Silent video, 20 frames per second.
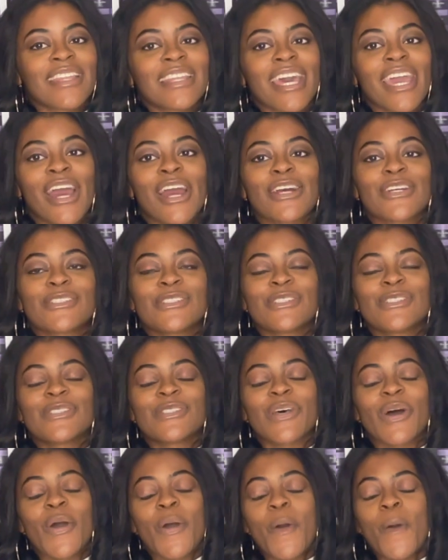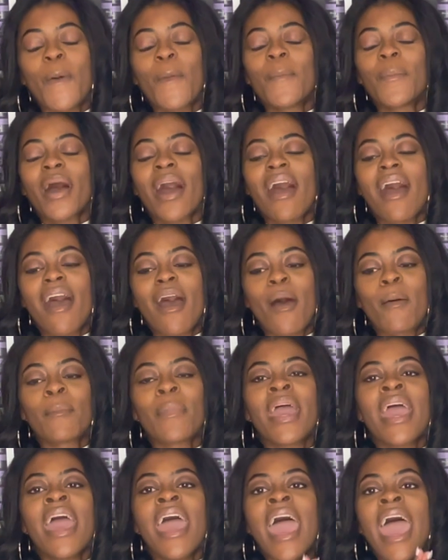They are so bomb,
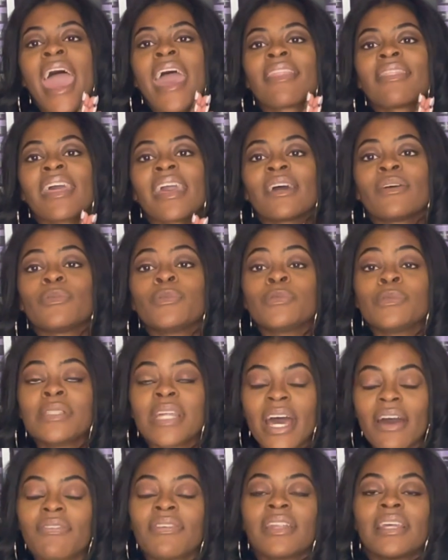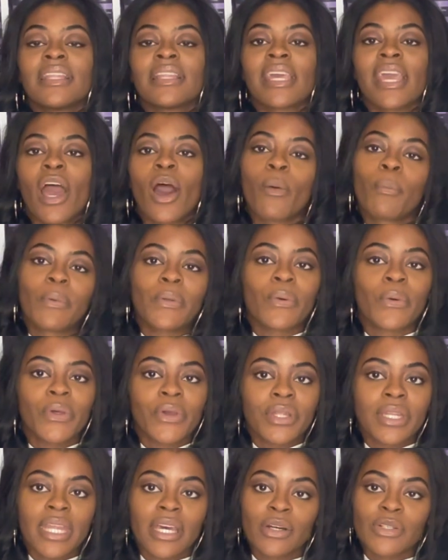and they'll definitely help you on
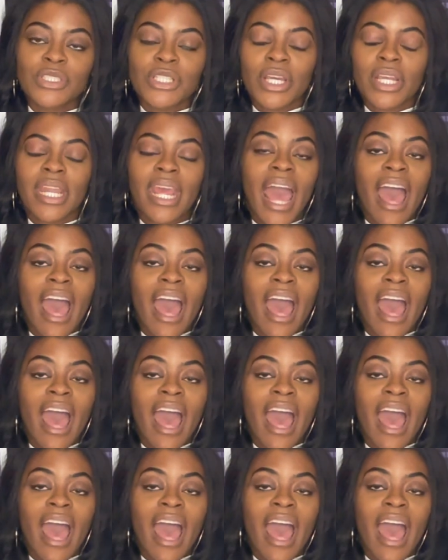your nail journey.